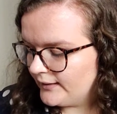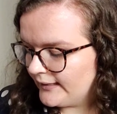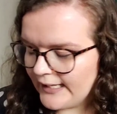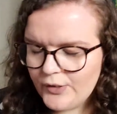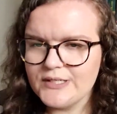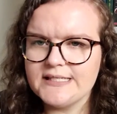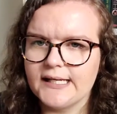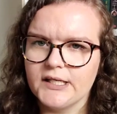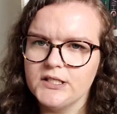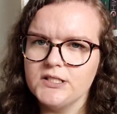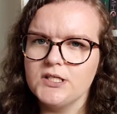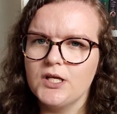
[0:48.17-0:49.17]
hang on a
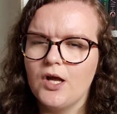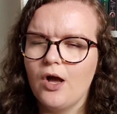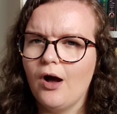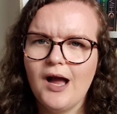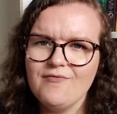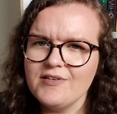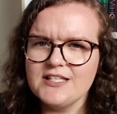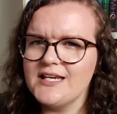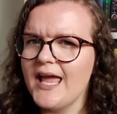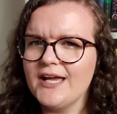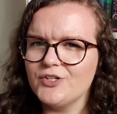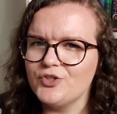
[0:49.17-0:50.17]
second, I read an
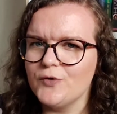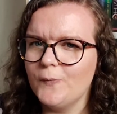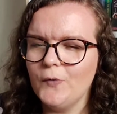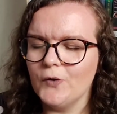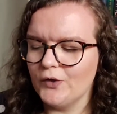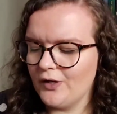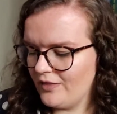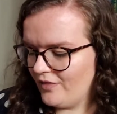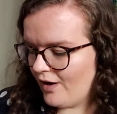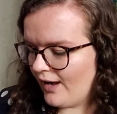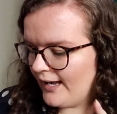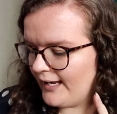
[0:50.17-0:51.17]
extra book that
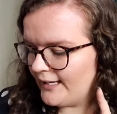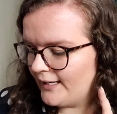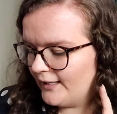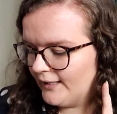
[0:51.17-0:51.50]
I